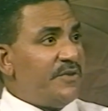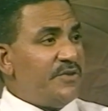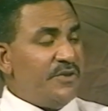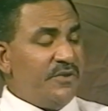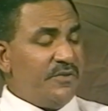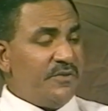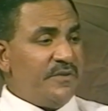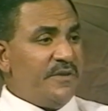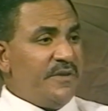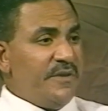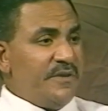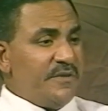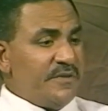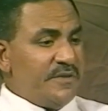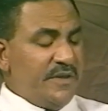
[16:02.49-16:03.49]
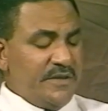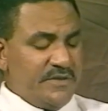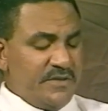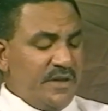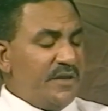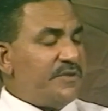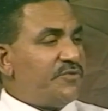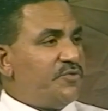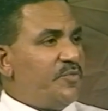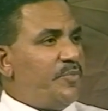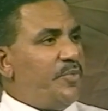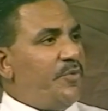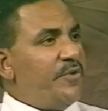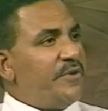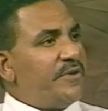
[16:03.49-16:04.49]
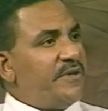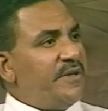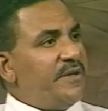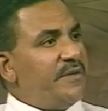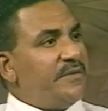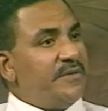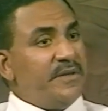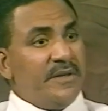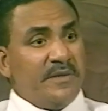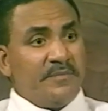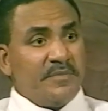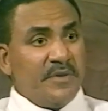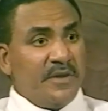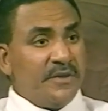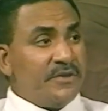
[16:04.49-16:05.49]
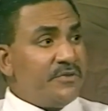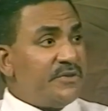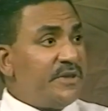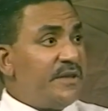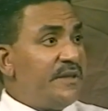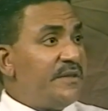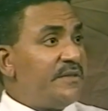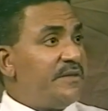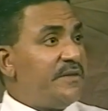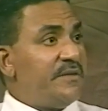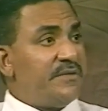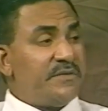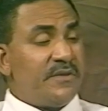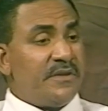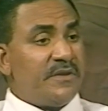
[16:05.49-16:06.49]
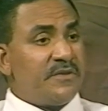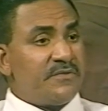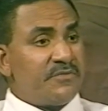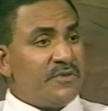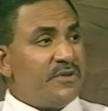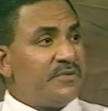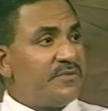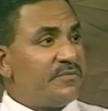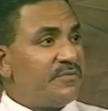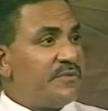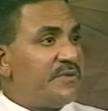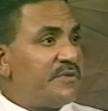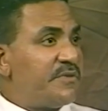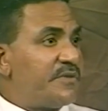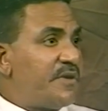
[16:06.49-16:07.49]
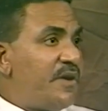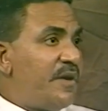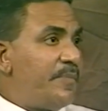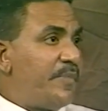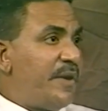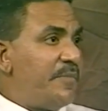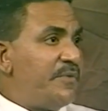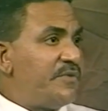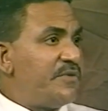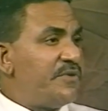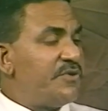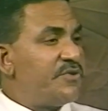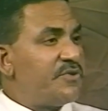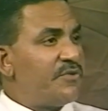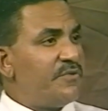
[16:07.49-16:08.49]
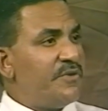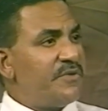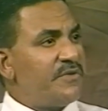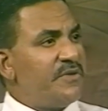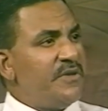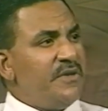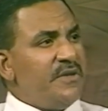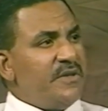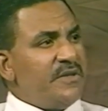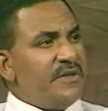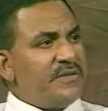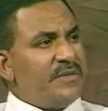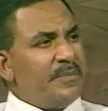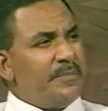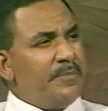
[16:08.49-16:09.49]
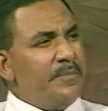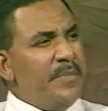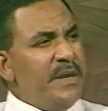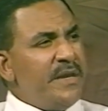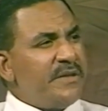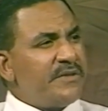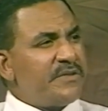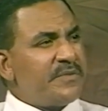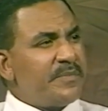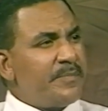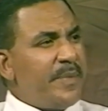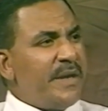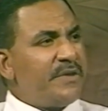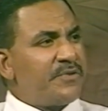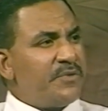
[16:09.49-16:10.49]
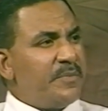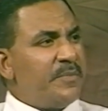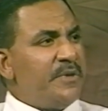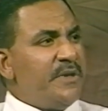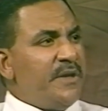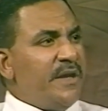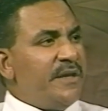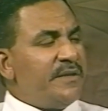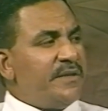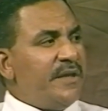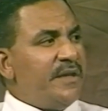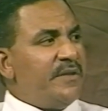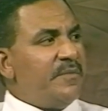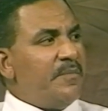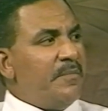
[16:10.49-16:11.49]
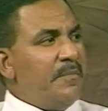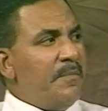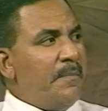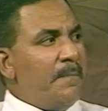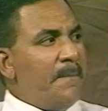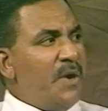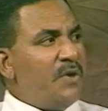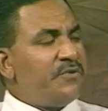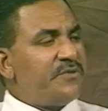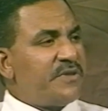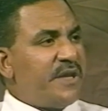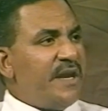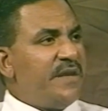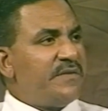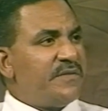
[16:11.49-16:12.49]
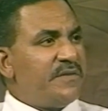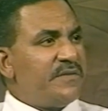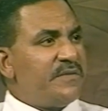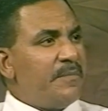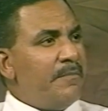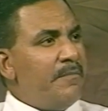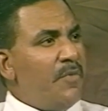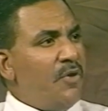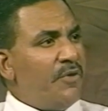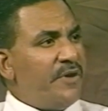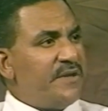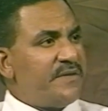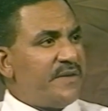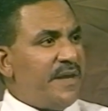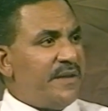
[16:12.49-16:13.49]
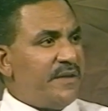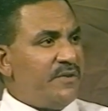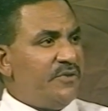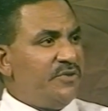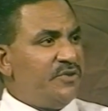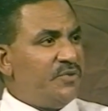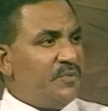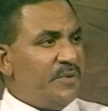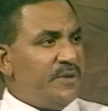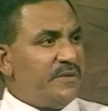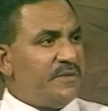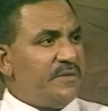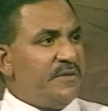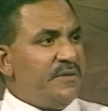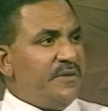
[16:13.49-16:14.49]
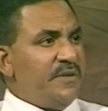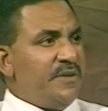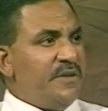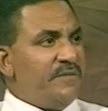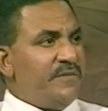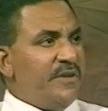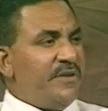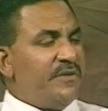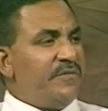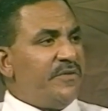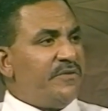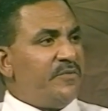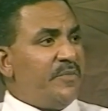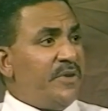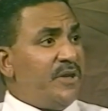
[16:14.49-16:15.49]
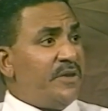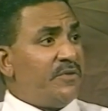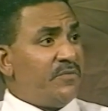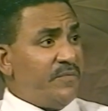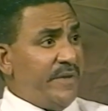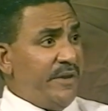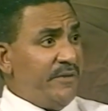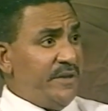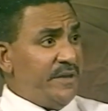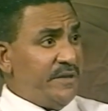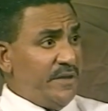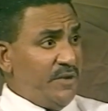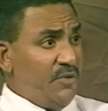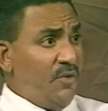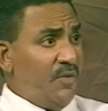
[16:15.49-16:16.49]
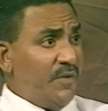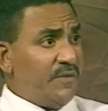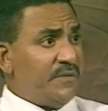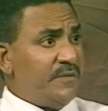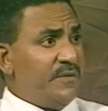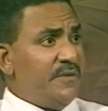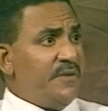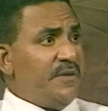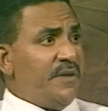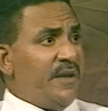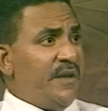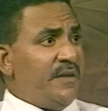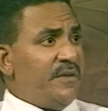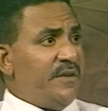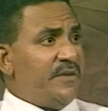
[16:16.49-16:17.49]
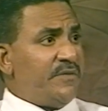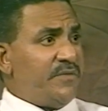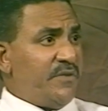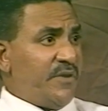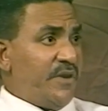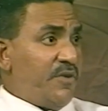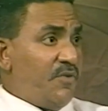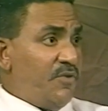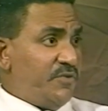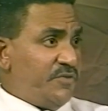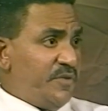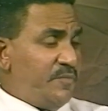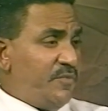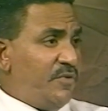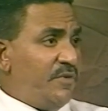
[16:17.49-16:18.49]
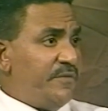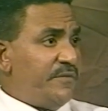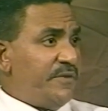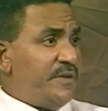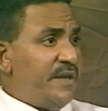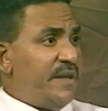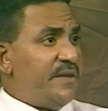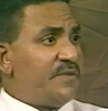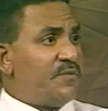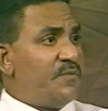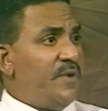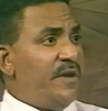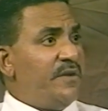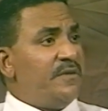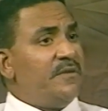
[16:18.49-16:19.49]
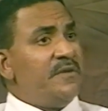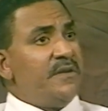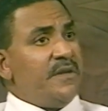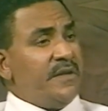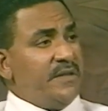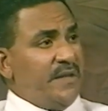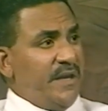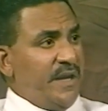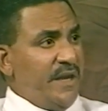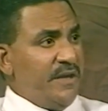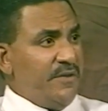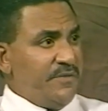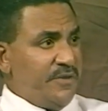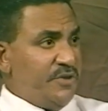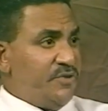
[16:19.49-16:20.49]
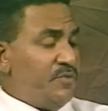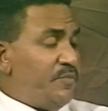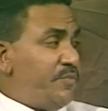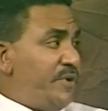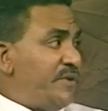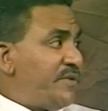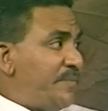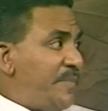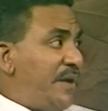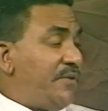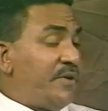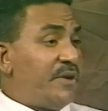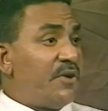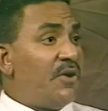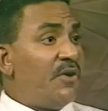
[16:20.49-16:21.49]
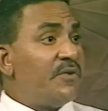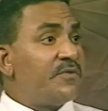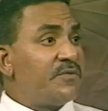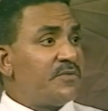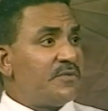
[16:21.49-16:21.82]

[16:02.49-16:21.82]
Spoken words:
You know, the child support, the utilities, groceries, car payments, insurance. There's a big spectrum. And then most cases, more is added onto it if the individual begin to violate the laws. And there's a cost involved in that as well. And the health issue brings about a cost.